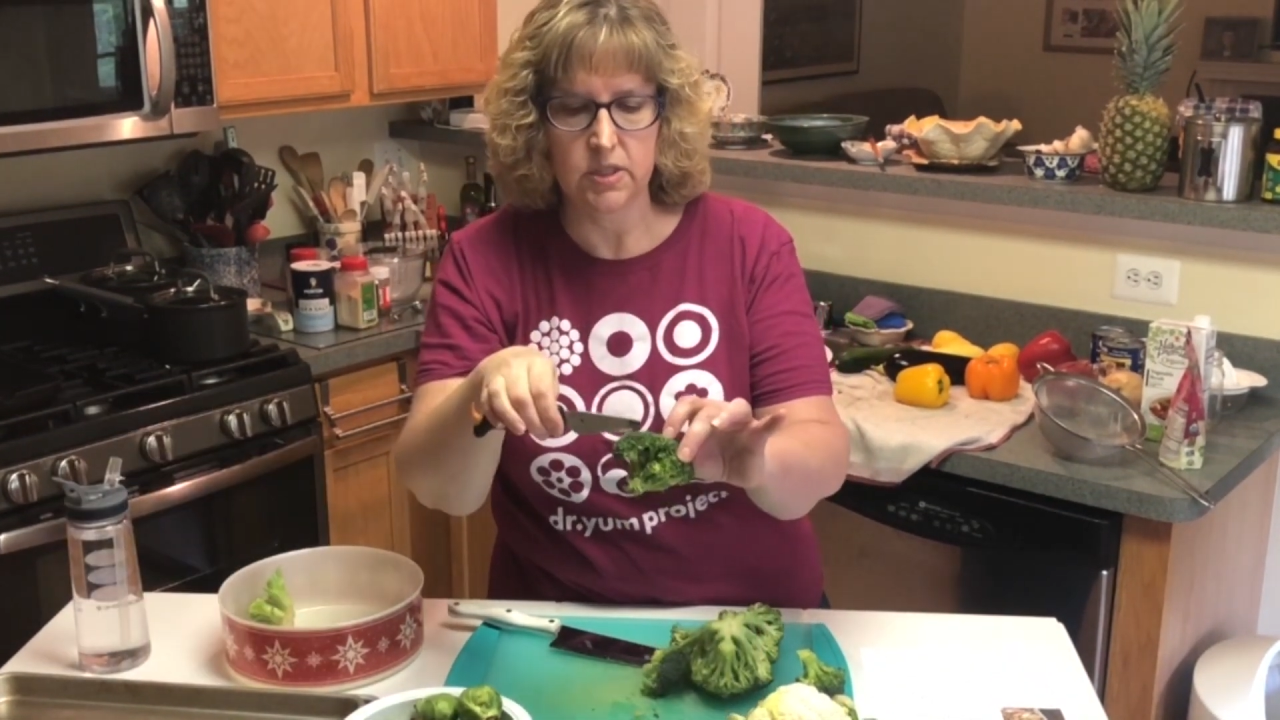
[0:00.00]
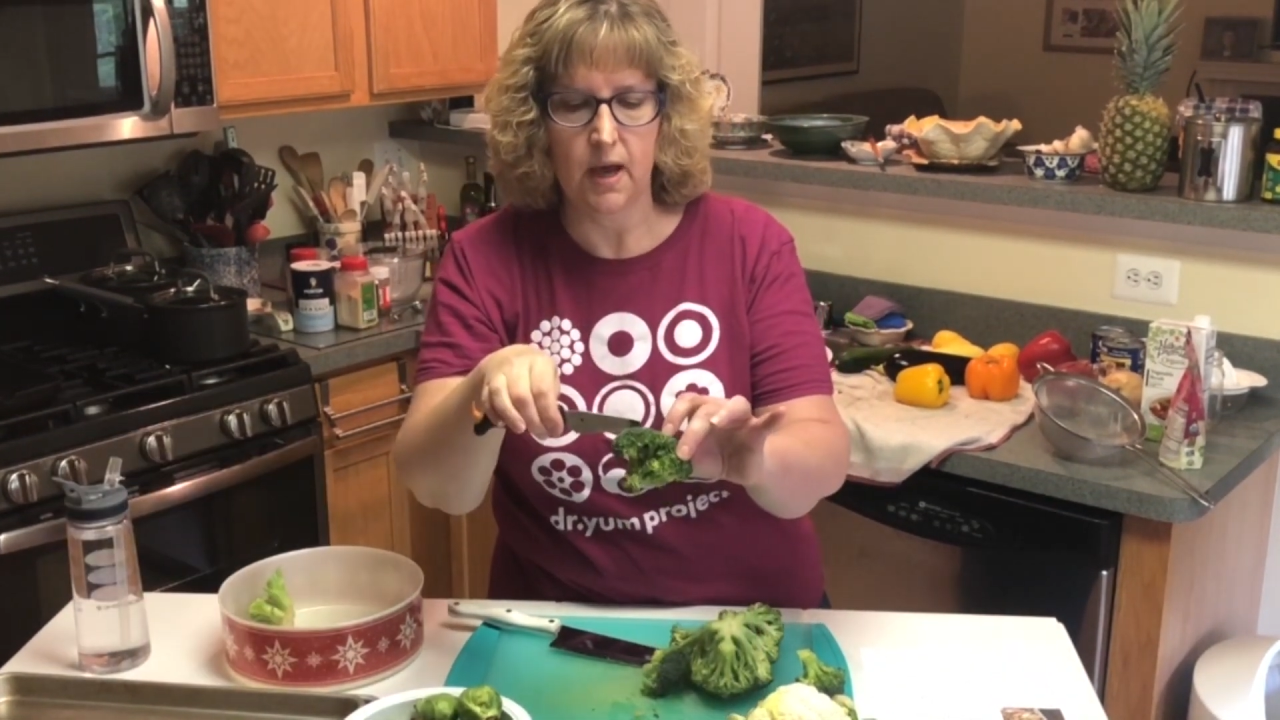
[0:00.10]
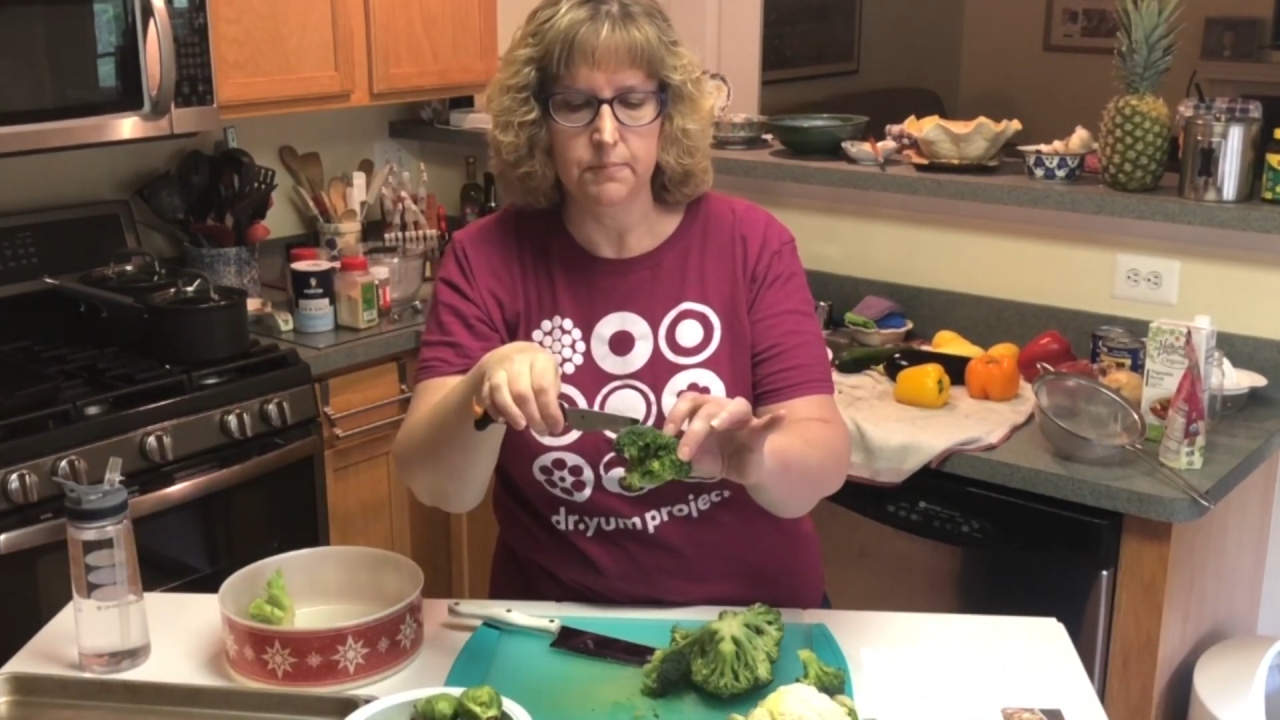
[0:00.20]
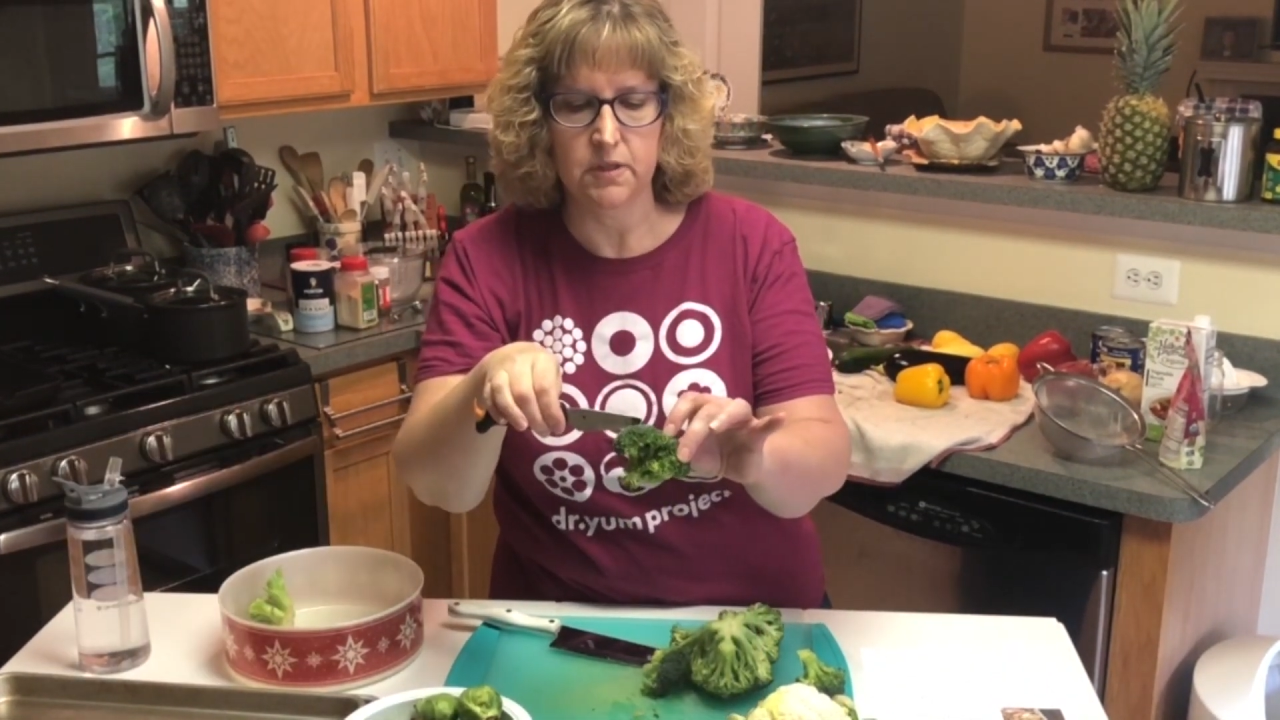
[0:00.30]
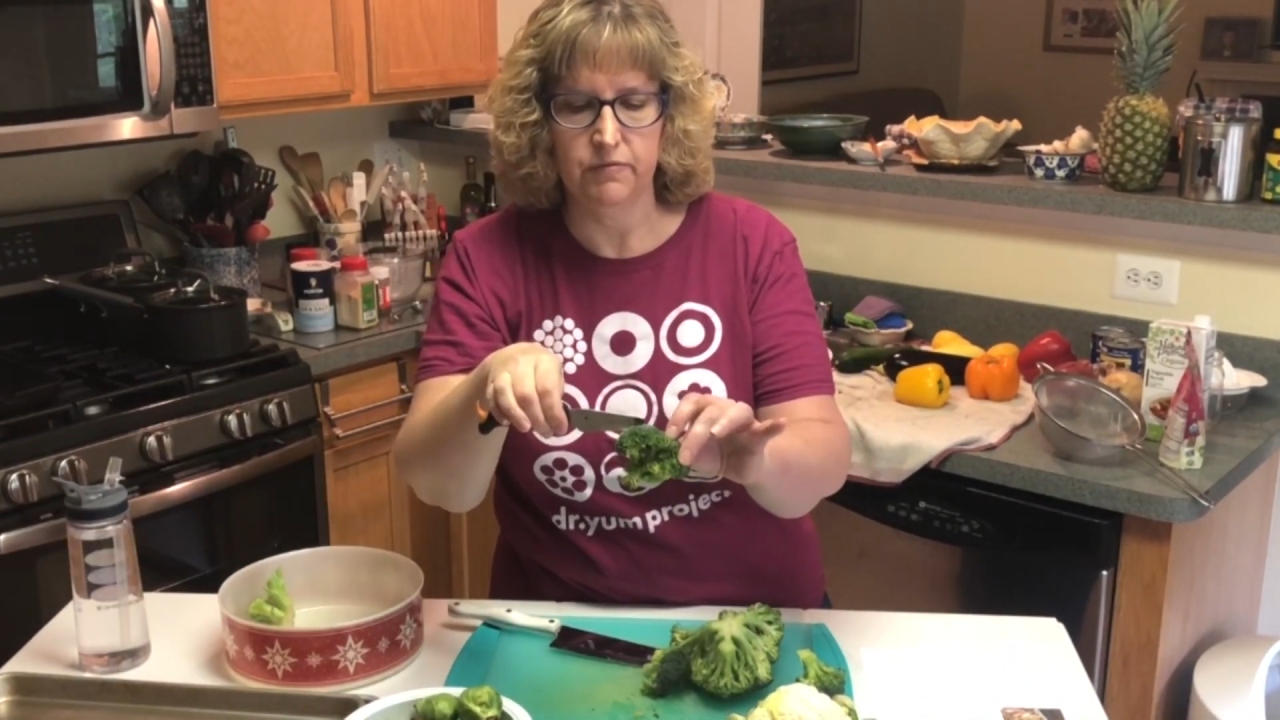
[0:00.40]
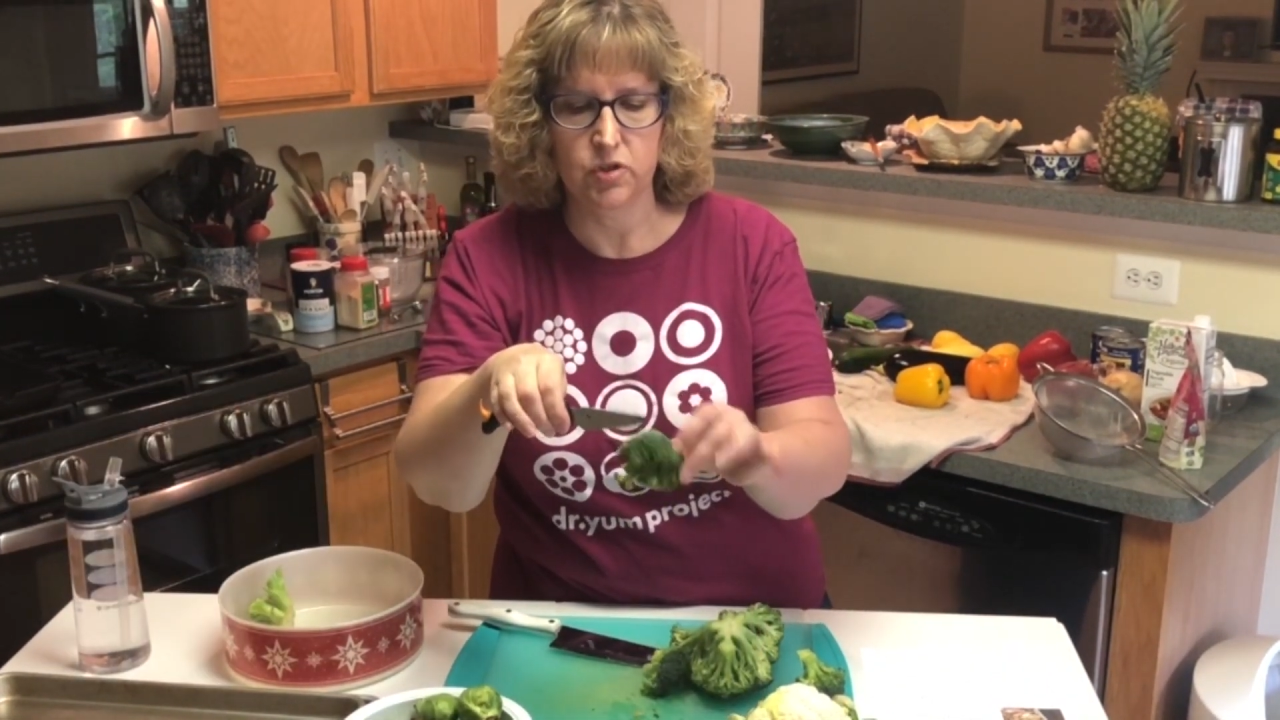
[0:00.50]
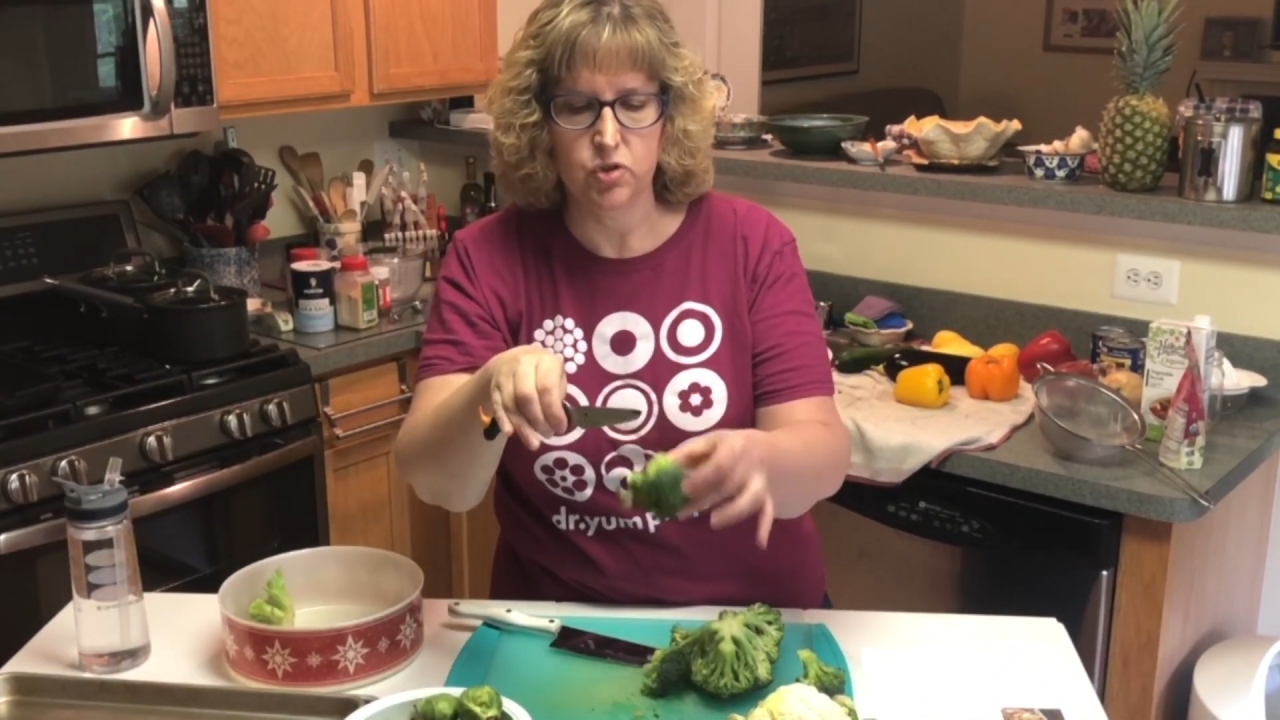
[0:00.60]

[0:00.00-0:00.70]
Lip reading: tops off the